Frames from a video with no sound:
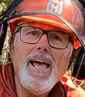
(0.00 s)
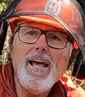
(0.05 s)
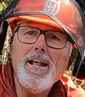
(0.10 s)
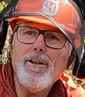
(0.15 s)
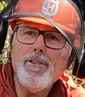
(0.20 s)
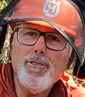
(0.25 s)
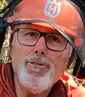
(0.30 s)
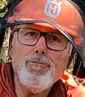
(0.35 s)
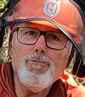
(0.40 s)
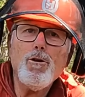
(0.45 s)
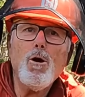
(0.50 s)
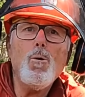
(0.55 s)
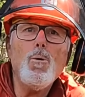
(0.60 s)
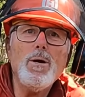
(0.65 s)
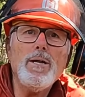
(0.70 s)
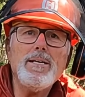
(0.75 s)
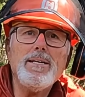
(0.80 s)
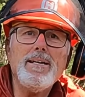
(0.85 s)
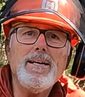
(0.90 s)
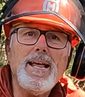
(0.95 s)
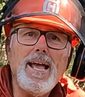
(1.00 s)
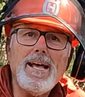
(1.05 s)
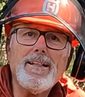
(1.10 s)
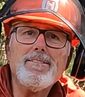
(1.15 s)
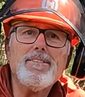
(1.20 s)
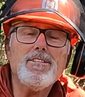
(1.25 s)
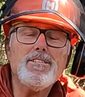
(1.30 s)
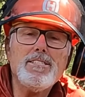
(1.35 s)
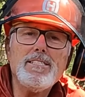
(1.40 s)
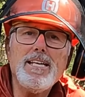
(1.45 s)
and throw it
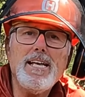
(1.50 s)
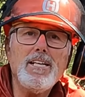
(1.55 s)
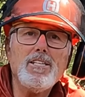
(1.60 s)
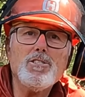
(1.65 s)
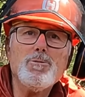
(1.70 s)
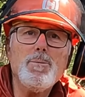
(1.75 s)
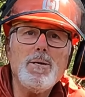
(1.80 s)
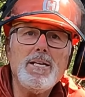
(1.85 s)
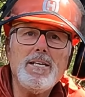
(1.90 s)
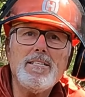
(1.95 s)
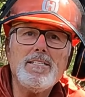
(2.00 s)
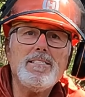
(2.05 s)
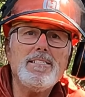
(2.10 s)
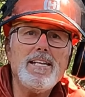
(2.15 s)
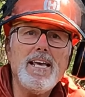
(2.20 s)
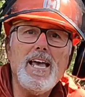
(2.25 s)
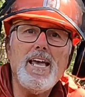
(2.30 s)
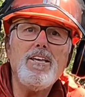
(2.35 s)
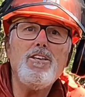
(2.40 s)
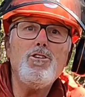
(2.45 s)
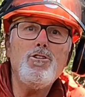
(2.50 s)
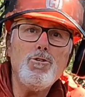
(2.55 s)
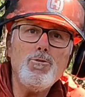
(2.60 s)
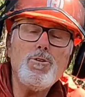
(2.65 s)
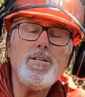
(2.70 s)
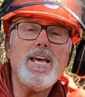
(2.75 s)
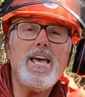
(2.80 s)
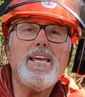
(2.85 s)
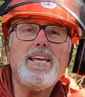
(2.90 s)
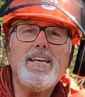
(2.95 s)
at the salesman and say,
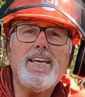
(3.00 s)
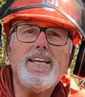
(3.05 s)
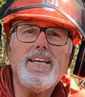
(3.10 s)
you take